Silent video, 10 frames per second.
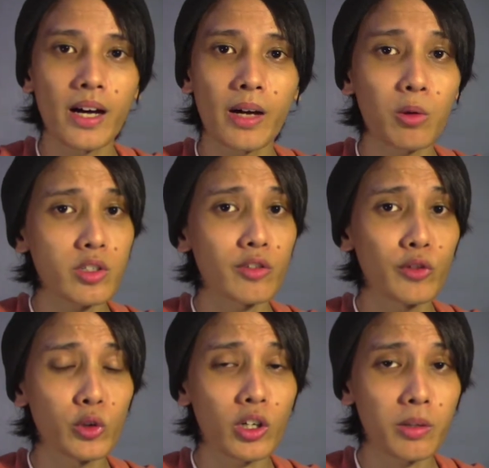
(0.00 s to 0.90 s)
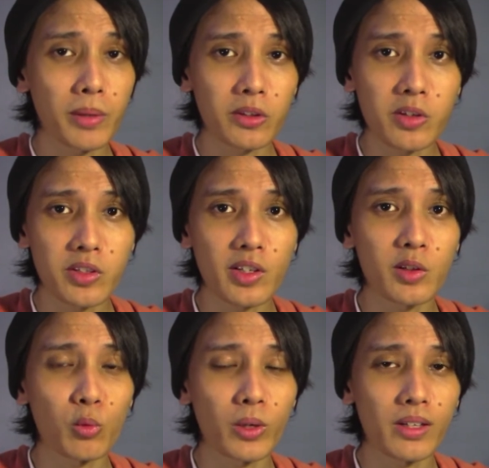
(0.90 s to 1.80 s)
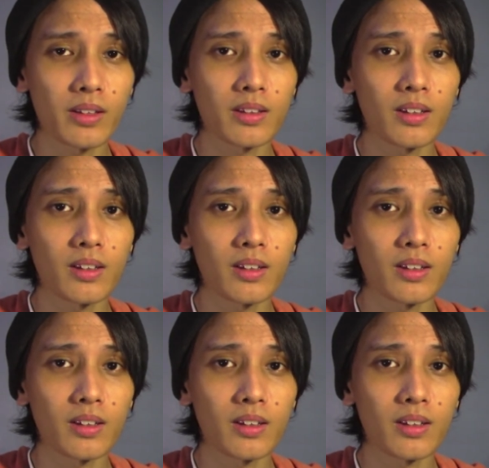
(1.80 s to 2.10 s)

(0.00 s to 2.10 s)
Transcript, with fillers: I watched a few documentaries as well